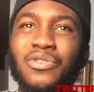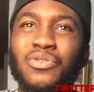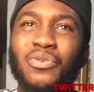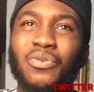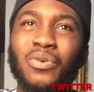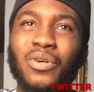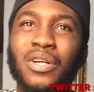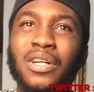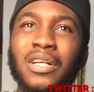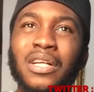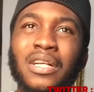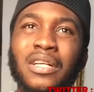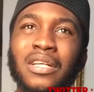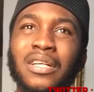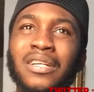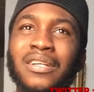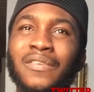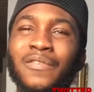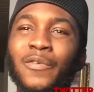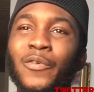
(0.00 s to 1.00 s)
you know,
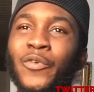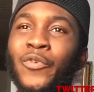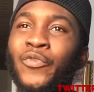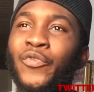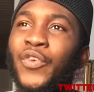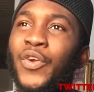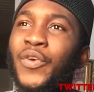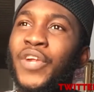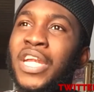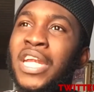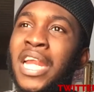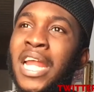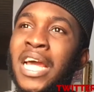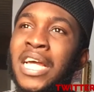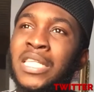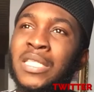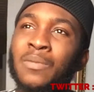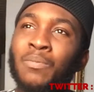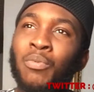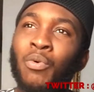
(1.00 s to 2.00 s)
one very
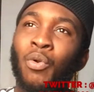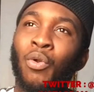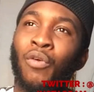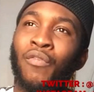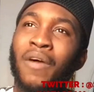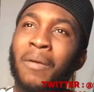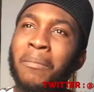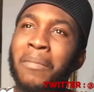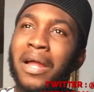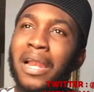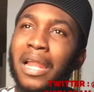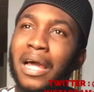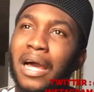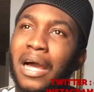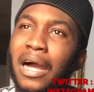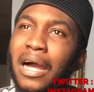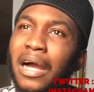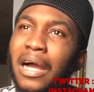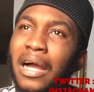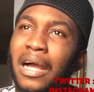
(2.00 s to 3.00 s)
nice bowl of
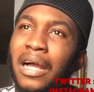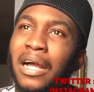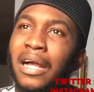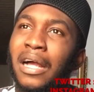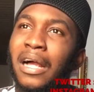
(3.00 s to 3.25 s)
amala.